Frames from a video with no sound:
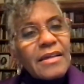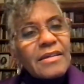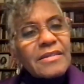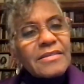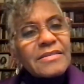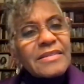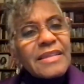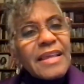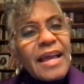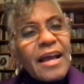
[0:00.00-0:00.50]

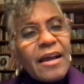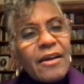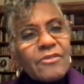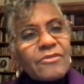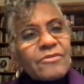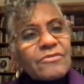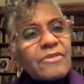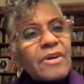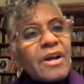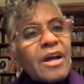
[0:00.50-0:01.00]
Yeah,
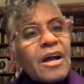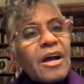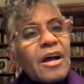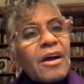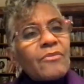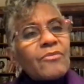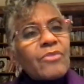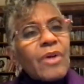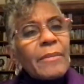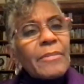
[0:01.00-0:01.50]

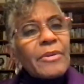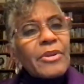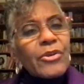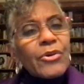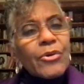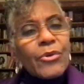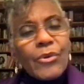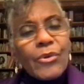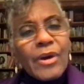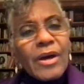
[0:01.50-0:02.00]
Robbie,
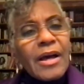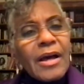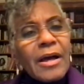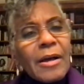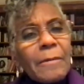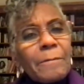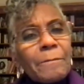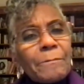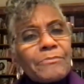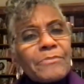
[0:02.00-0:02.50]
you
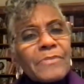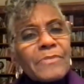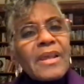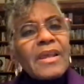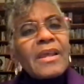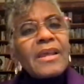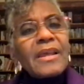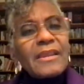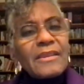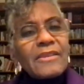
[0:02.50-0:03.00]

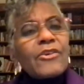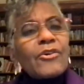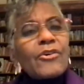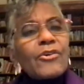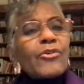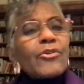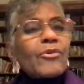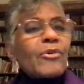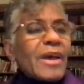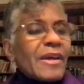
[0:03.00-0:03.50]

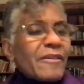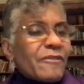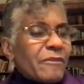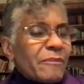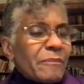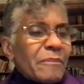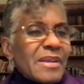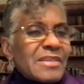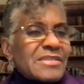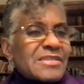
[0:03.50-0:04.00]
have
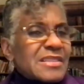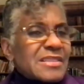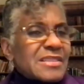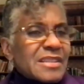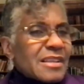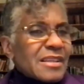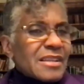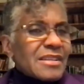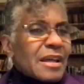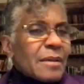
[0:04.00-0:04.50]
mentioned
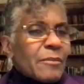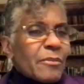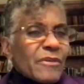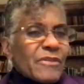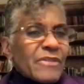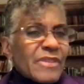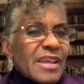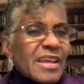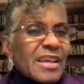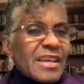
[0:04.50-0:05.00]
a number of
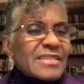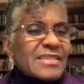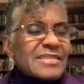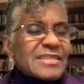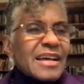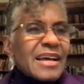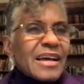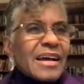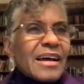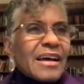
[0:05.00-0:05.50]
things,
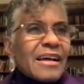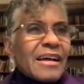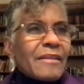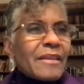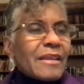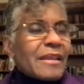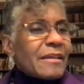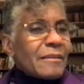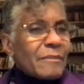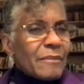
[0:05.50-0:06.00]

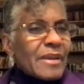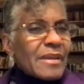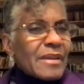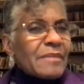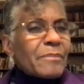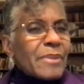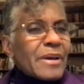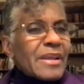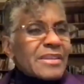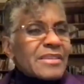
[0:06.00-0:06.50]

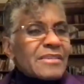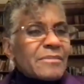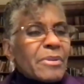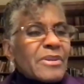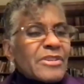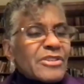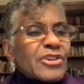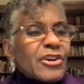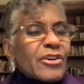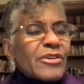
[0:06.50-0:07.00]
but
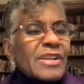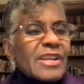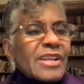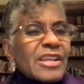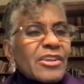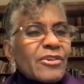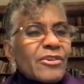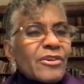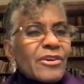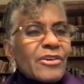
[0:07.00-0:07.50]
certainly
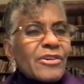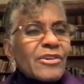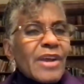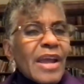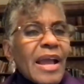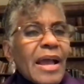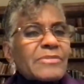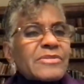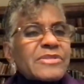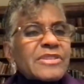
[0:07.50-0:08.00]
you're
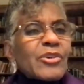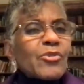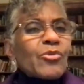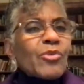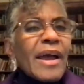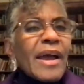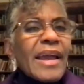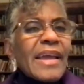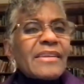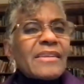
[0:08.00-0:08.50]
absolutely
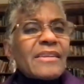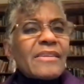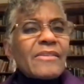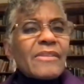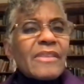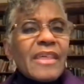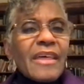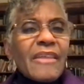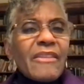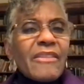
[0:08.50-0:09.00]
right
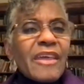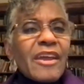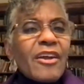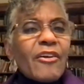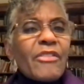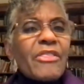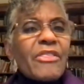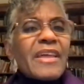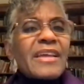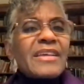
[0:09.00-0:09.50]
that there are
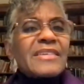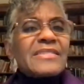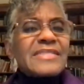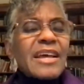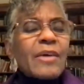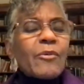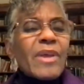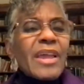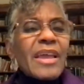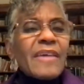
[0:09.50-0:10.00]
things
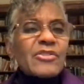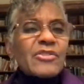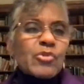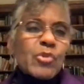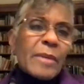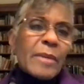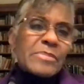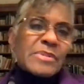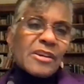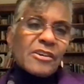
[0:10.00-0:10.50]
that we have
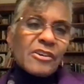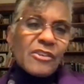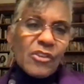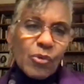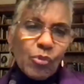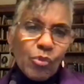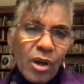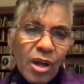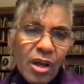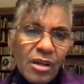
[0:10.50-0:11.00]
swept under the
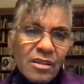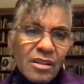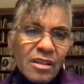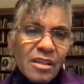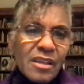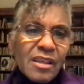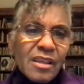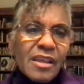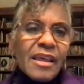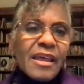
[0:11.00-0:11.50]
rug.
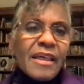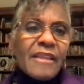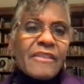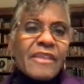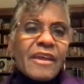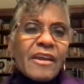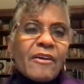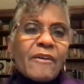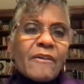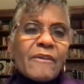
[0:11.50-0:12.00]

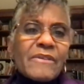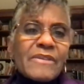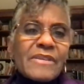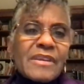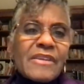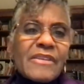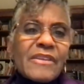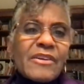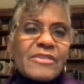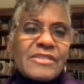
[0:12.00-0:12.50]

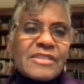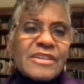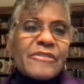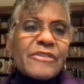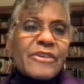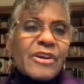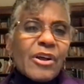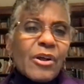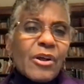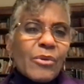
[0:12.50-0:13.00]
They're
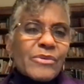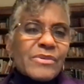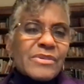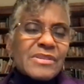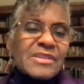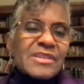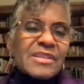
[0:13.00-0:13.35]
difficult